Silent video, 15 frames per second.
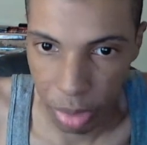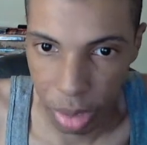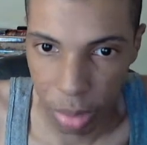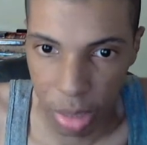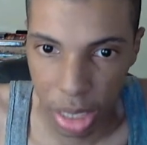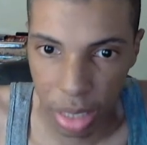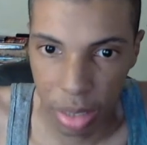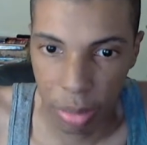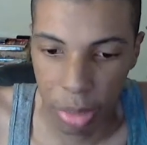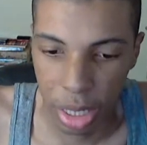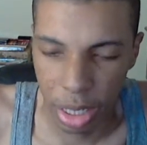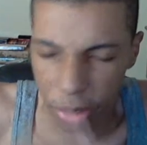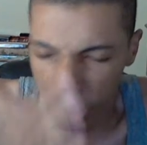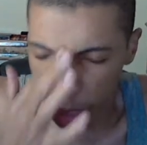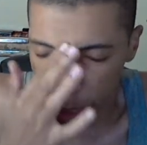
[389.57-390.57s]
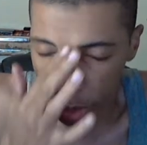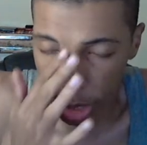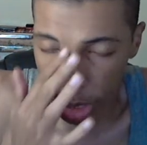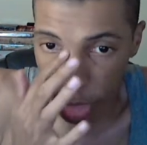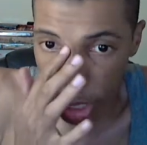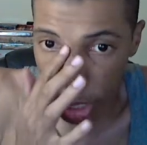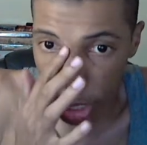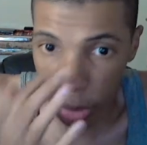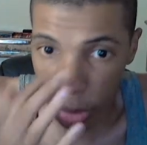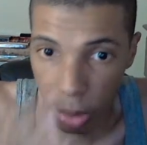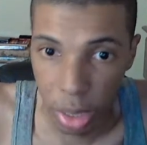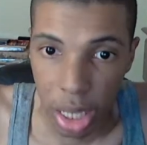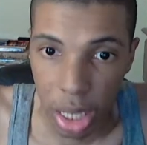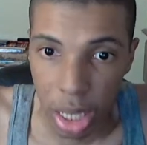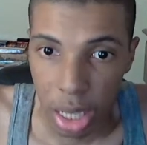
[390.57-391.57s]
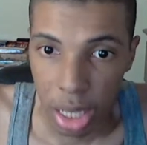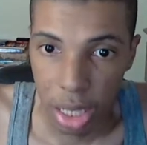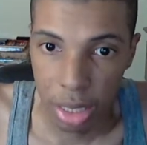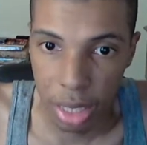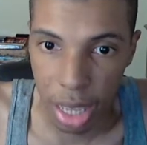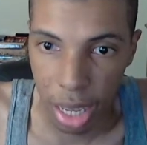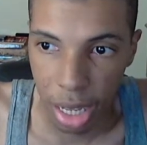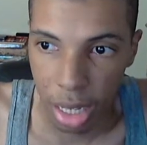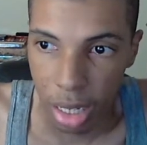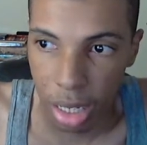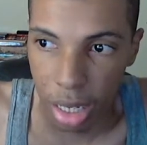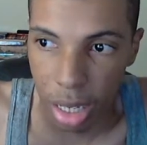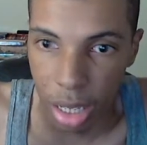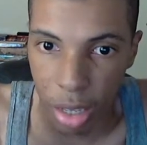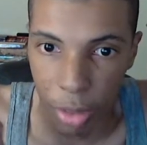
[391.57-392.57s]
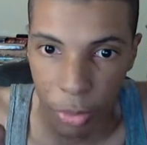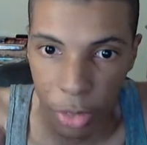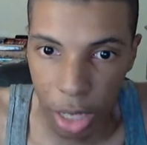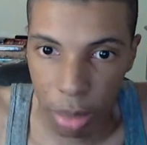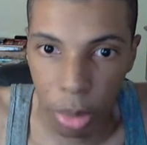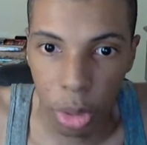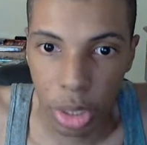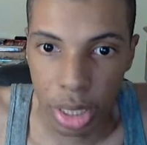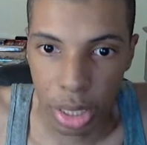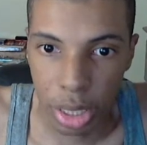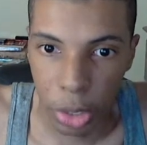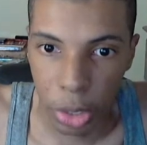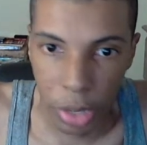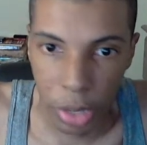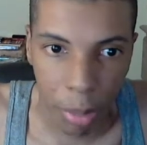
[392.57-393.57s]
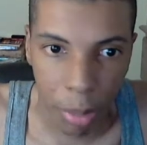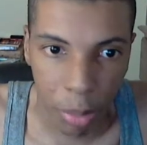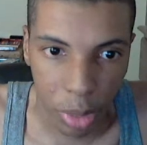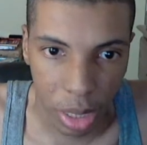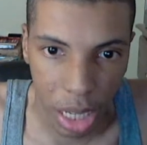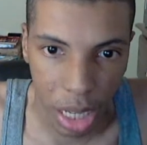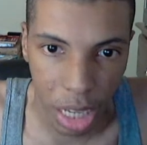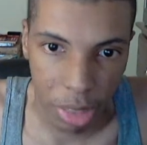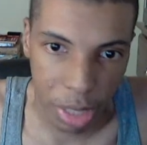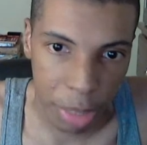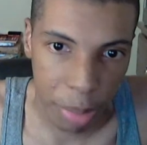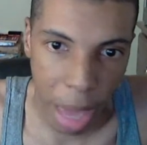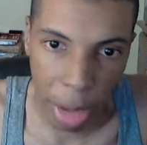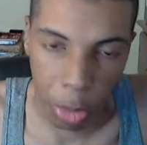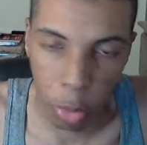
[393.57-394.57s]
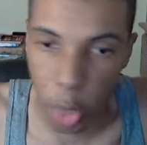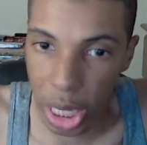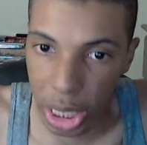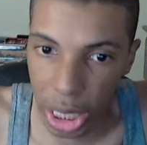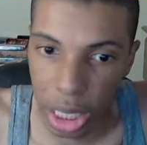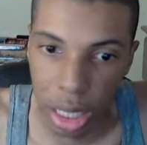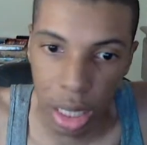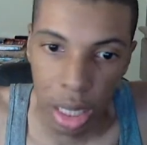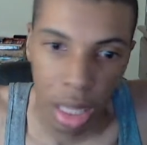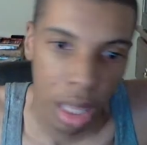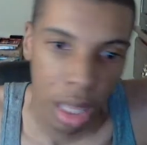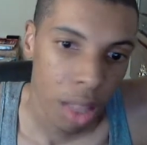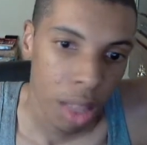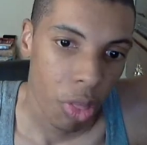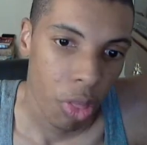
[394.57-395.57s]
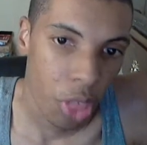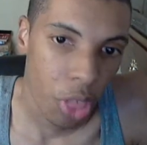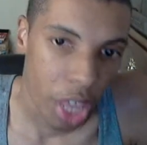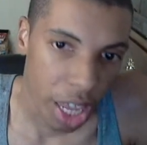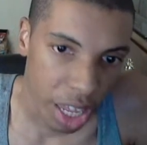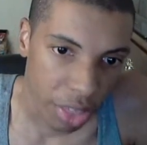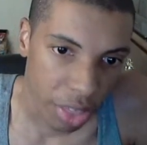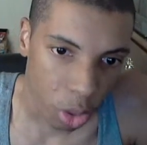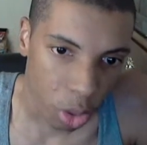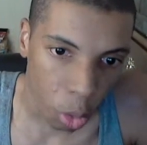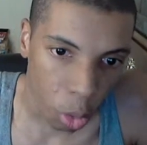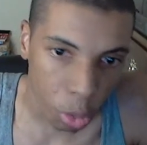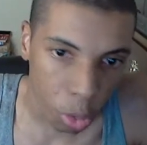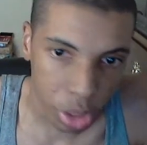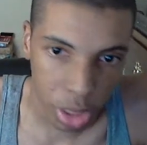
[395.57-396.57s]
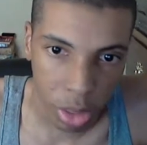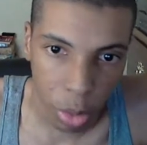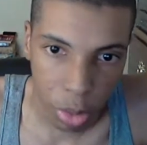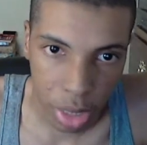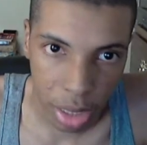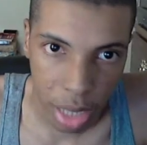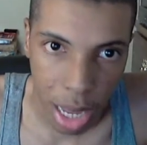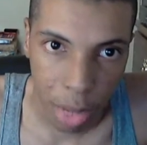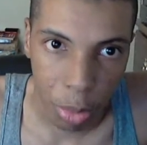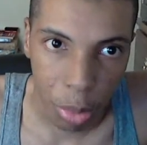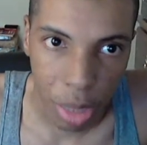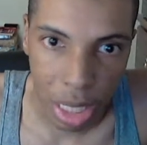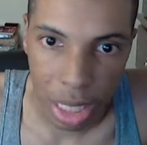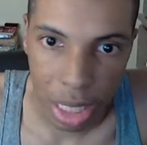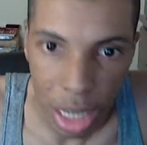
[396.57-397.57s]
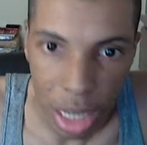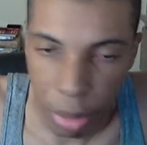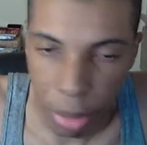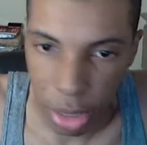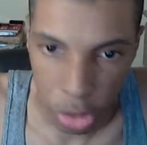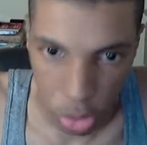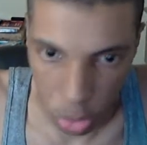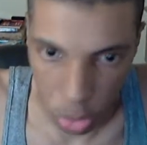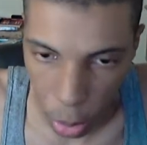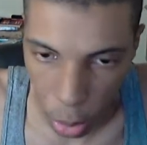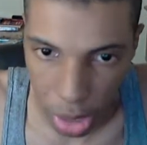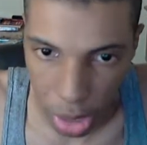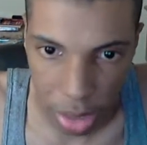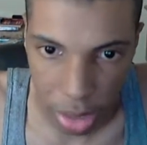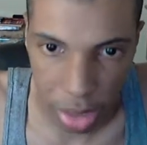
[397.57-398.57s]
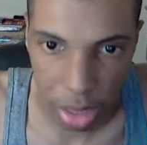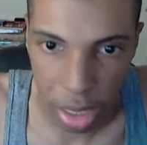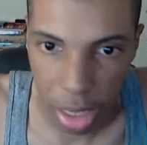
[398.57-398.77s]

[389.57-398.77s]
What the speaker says: beginning of this video, is that if Yamamoto doesn't hurry up and end this battle quickly, then the whole Soul Society will end up being destroyed because